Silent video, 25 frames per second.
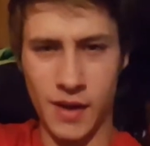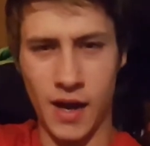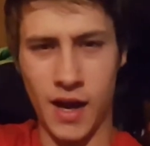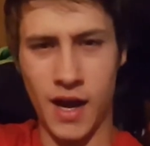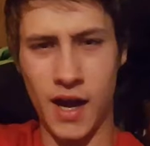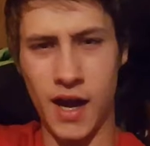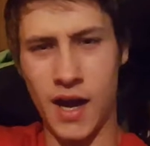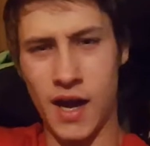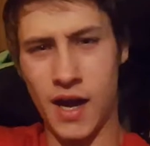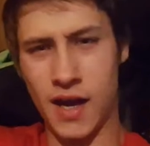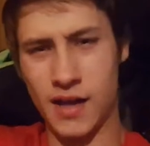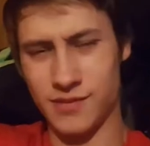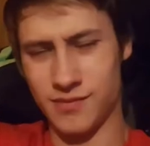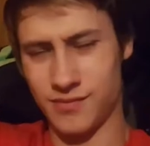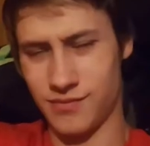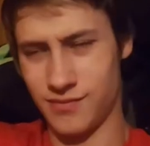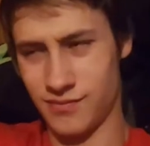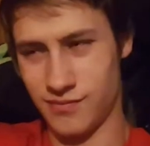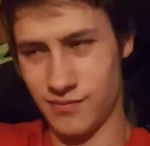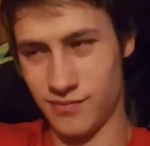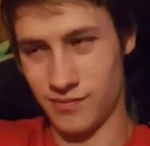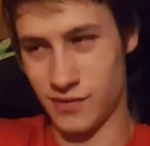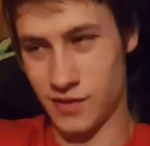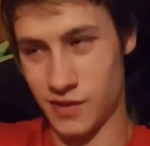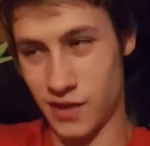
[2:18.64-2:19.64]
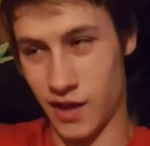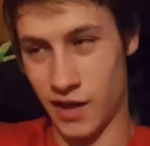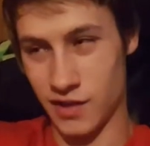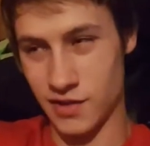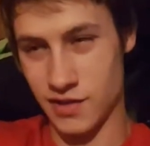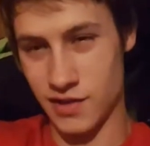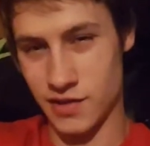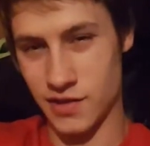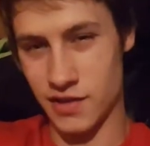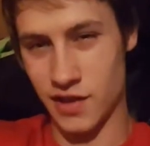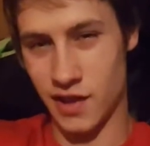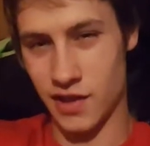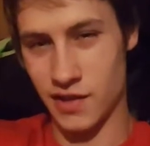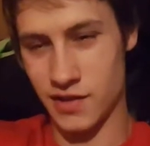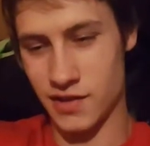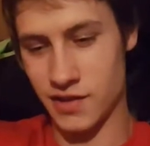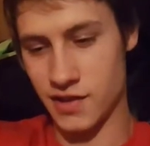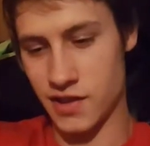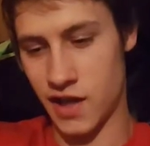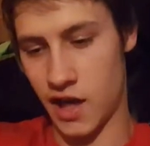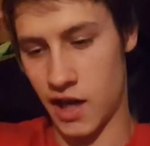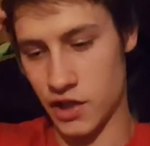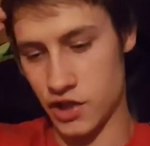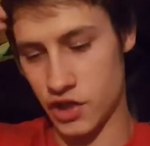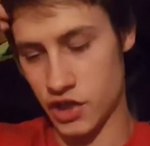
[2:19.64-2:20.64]
Uh,
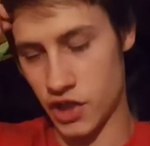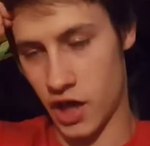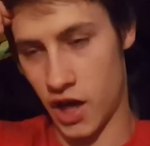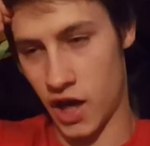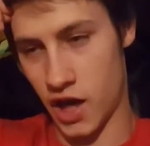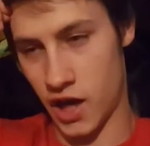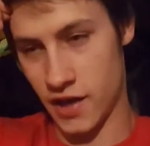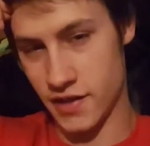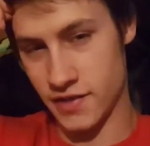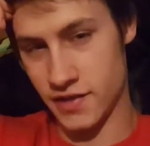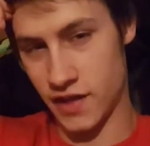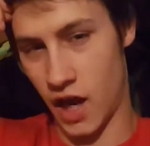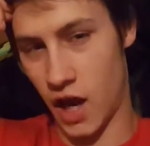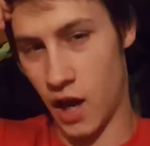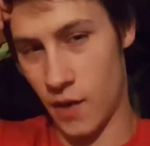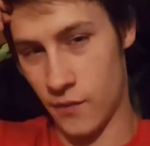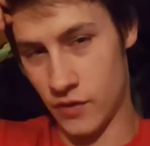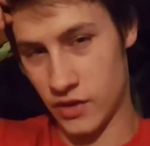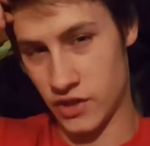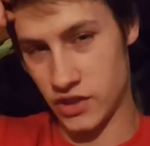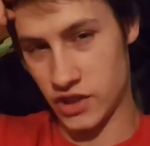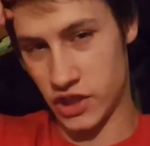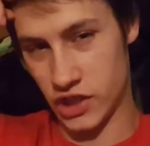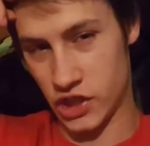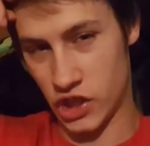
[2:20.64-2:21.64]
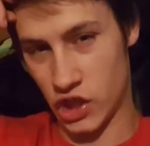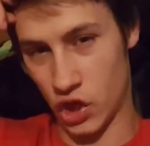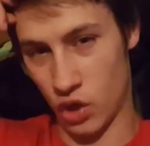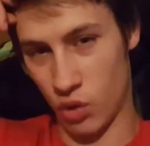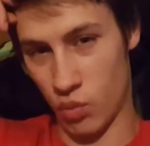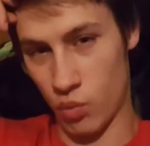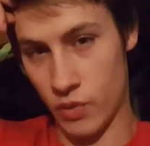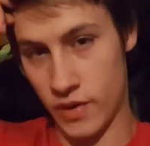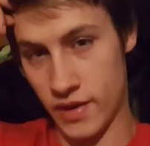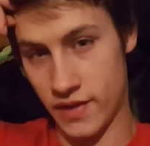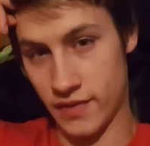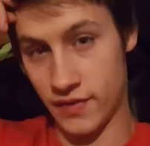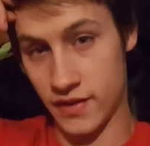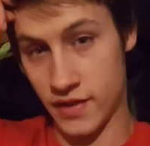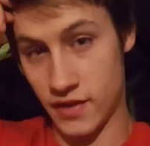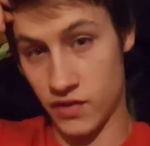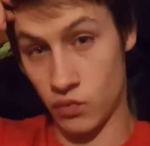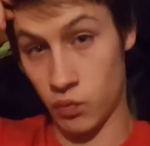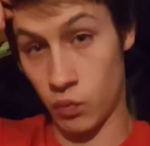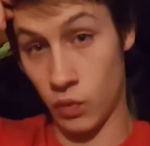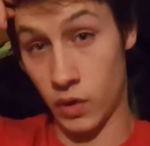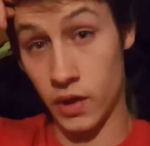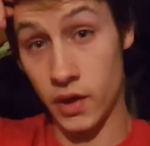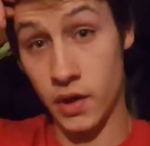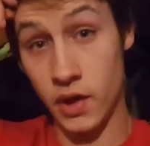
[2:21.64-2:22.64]
Sasha is obviously going to win
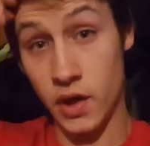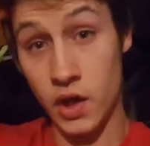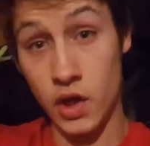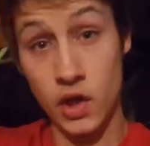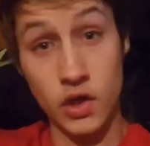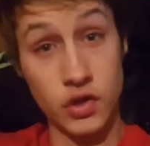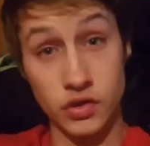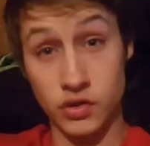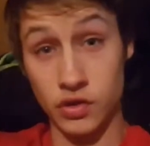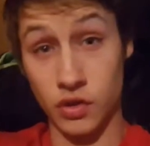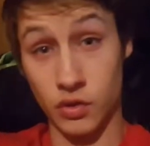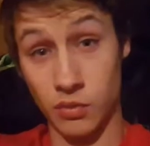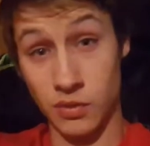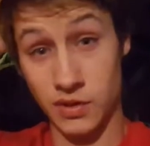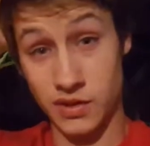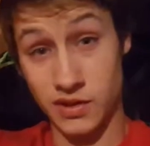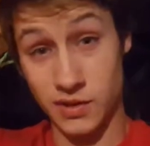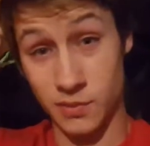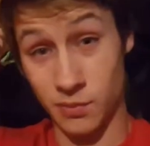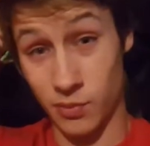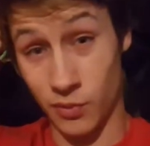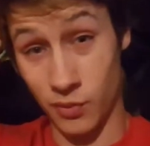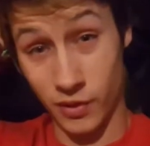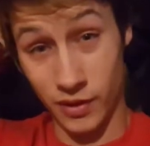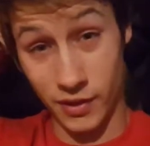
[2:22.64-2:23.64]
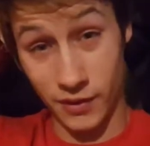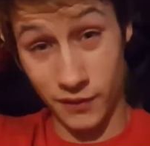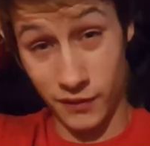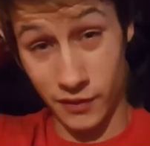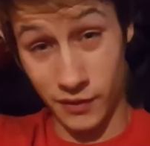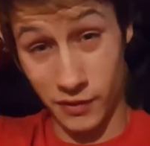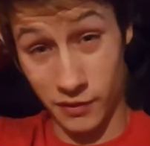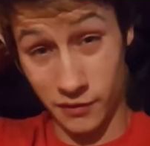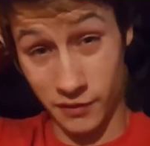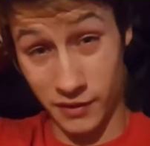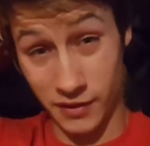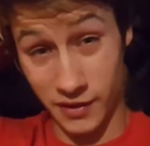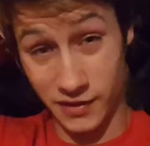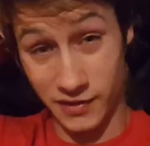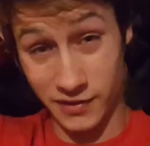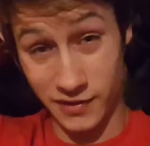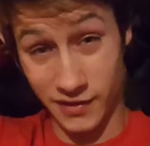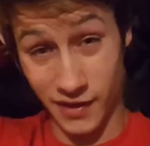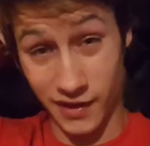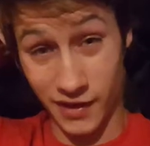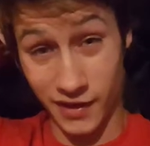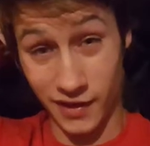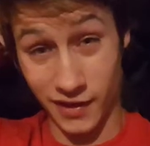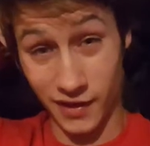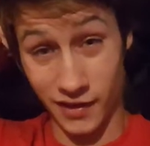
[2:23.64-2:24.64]
this one. So what's the point of, you know, really
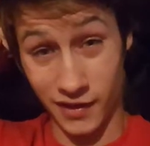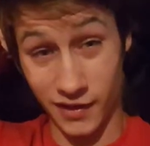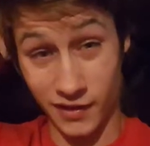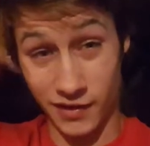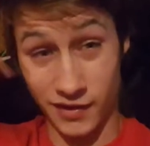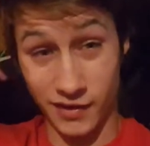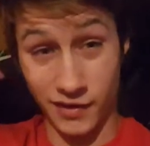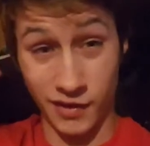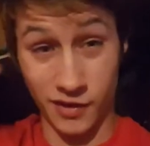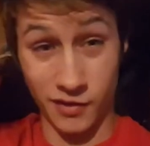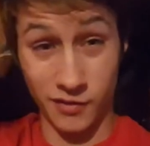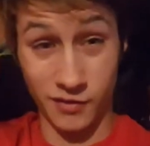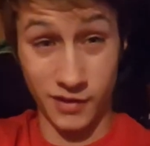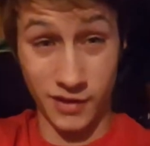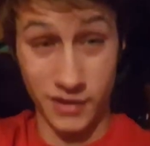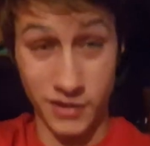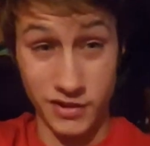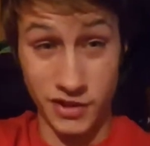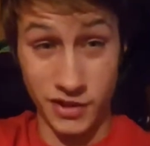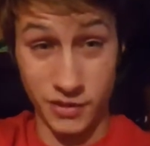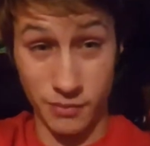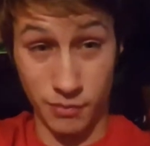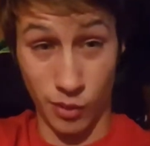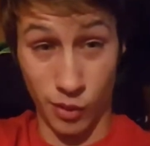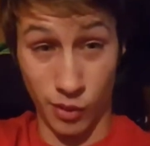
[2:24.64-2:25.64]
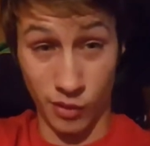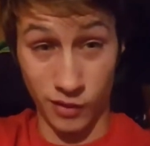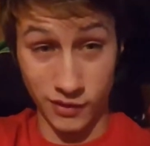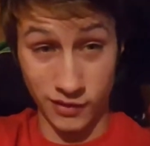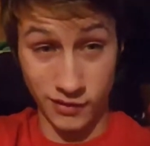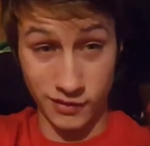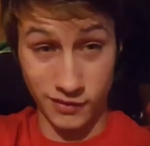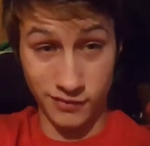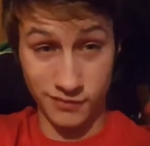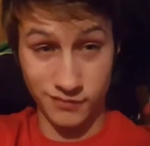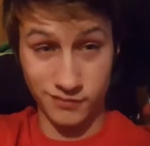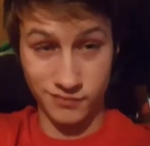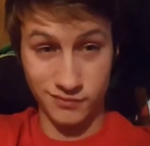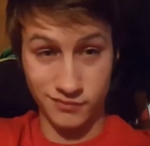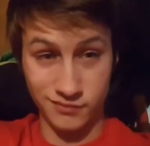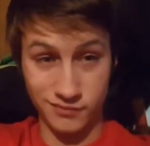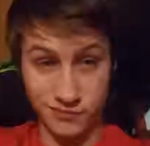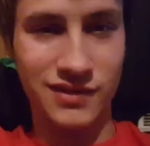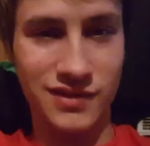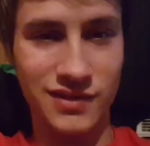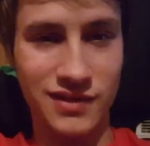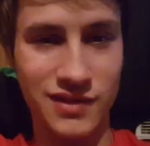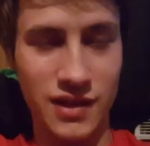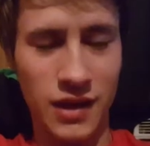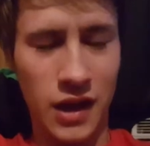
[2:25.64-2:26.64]
saying it? You know, legit boss.
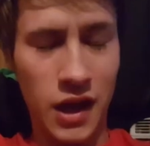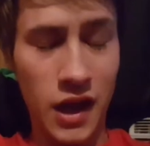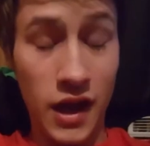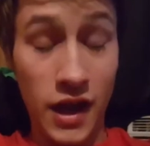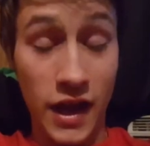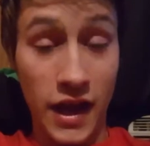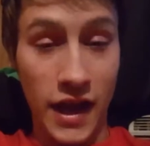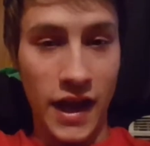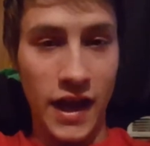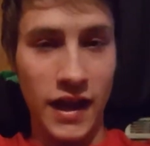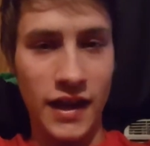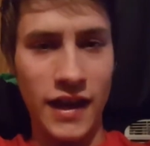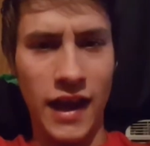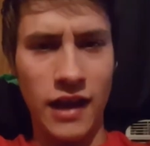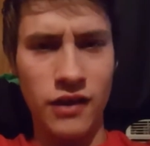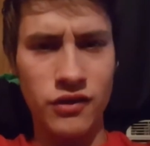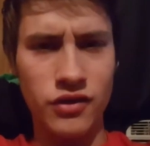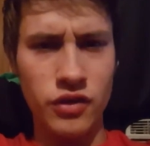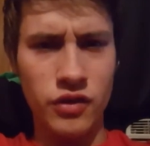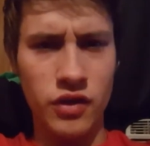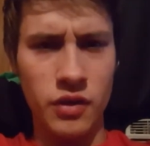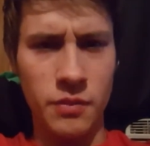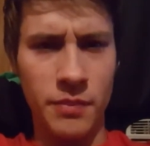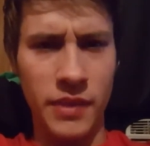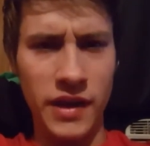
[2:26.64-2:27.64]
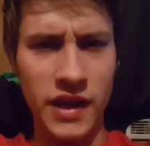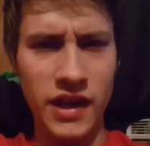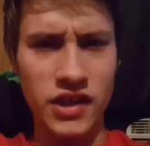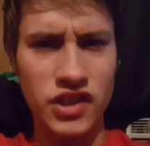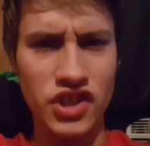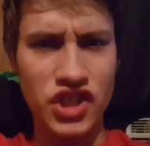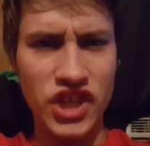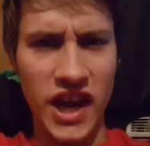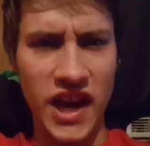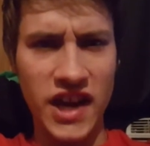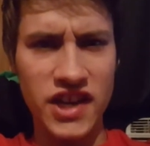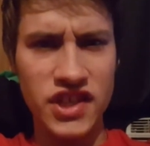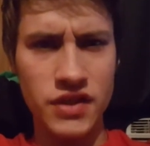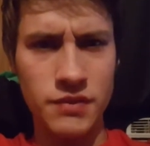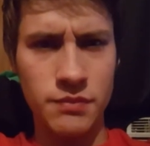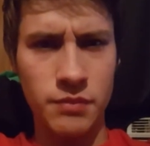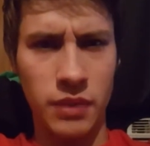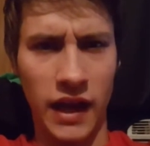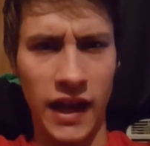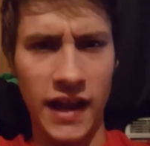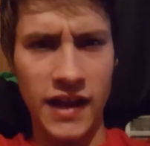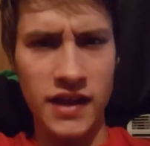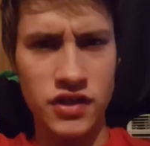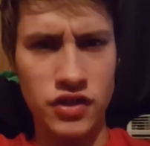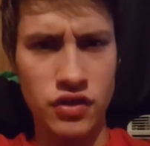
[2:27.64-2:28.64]
And now, due to big change in
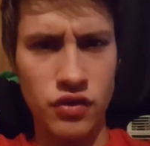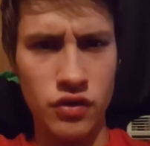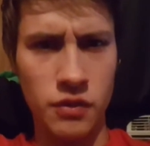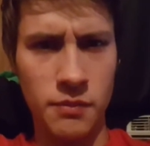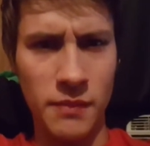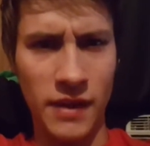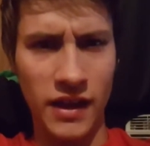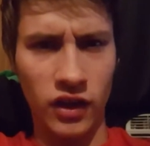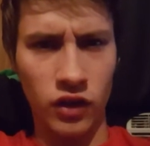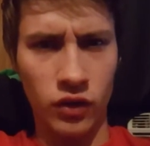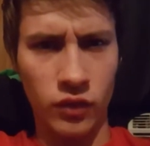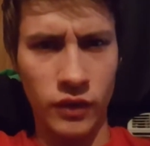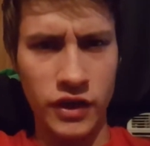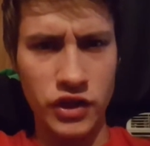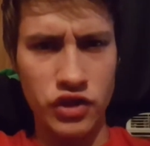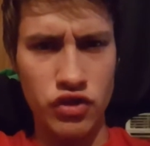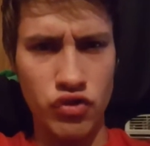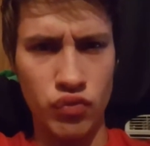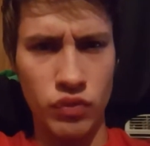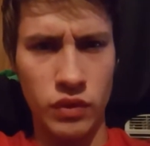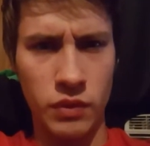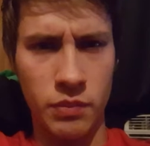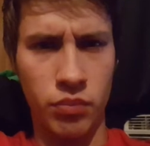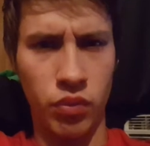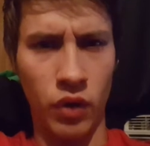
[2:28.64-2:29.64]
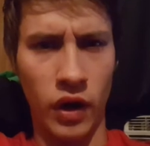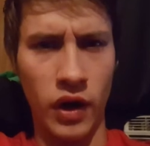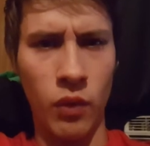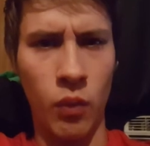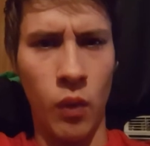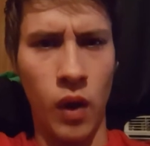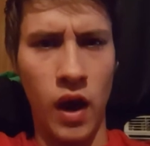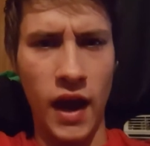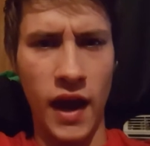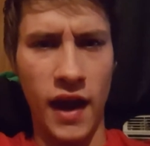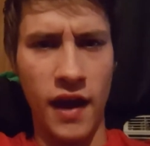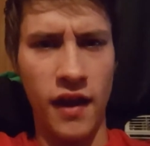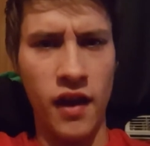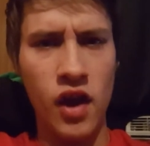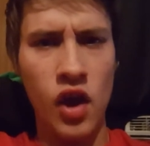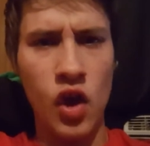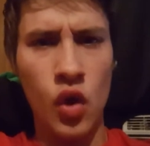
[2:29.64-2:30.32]
plans due to medical issues with Bray Wyatt,